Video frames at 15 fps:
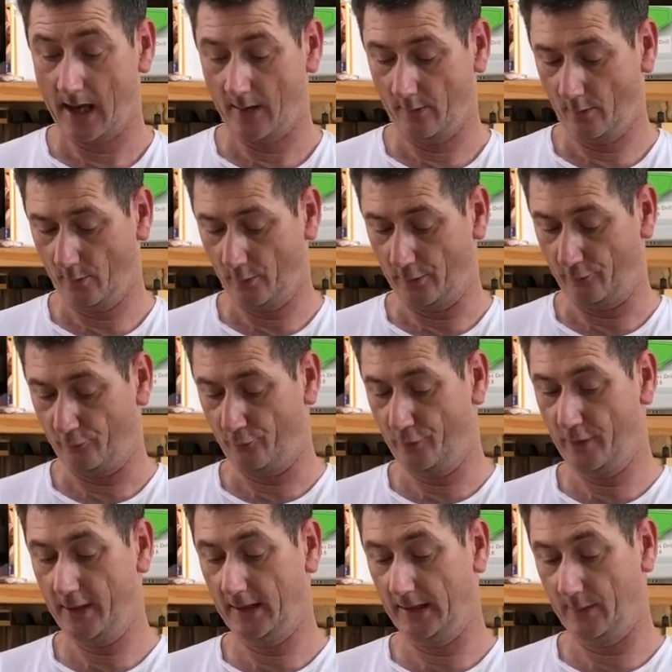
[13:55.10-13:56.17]
What we
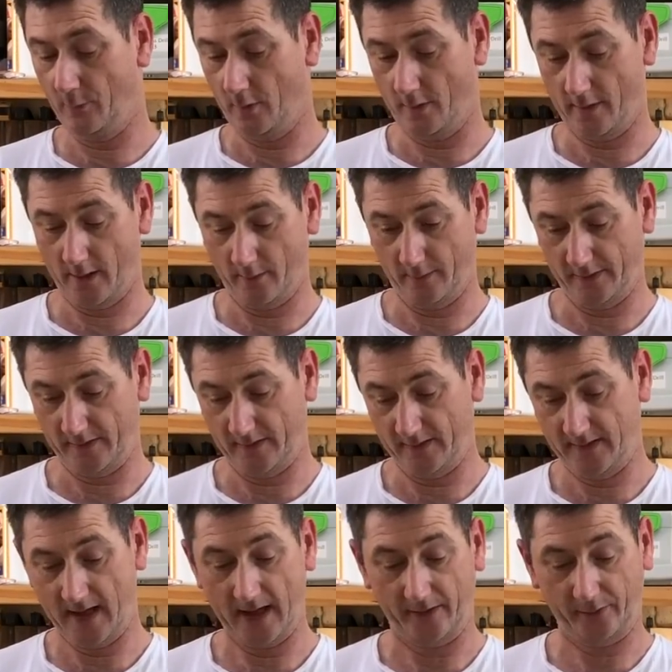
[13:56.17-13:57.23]
really want though is
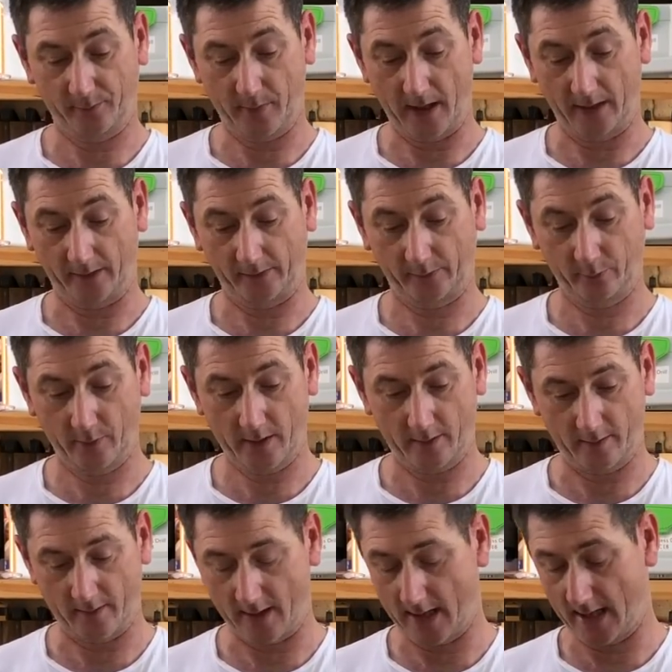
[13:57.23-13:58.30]
the tech specs. Where
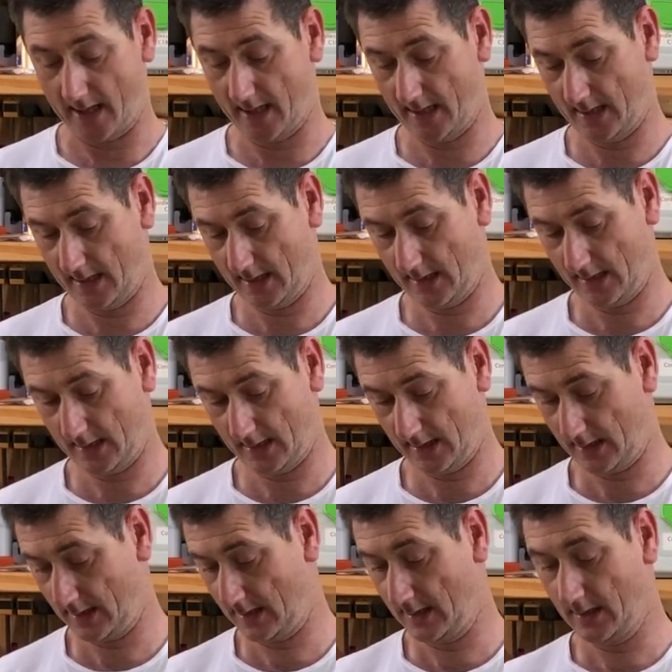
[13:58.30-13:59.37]
are they?
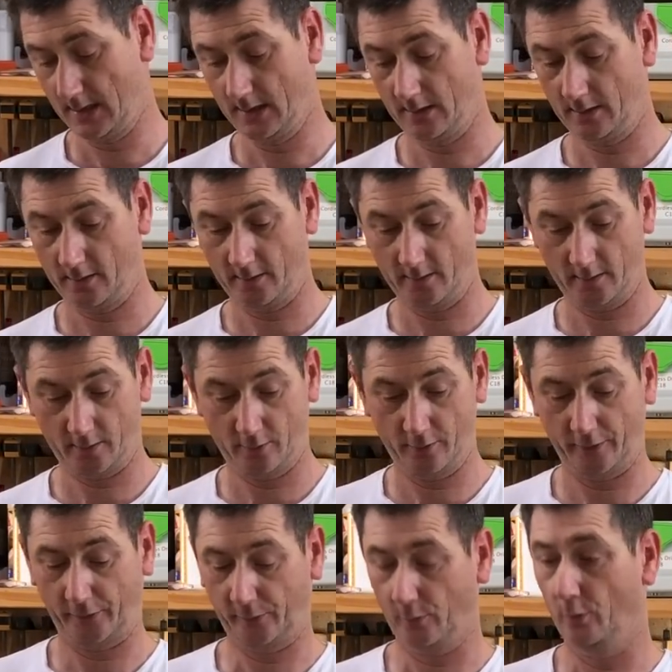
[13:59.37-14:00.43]
Oh, I could
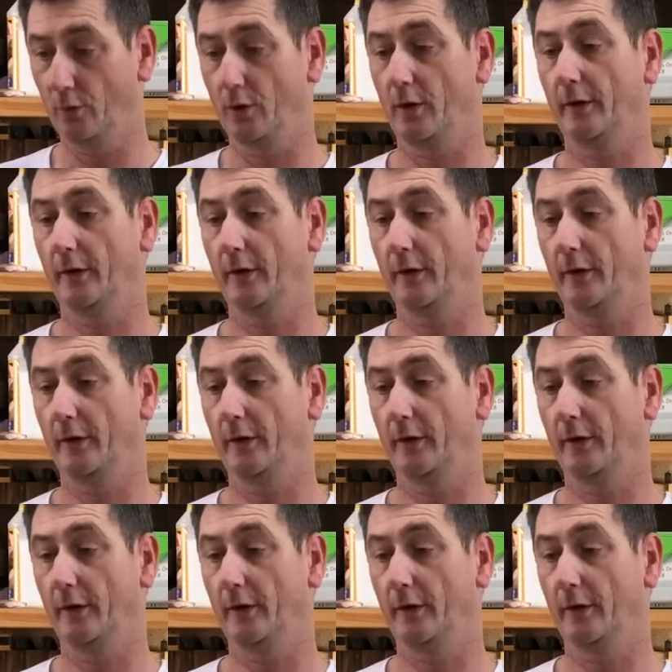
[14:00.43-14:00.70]
have sworn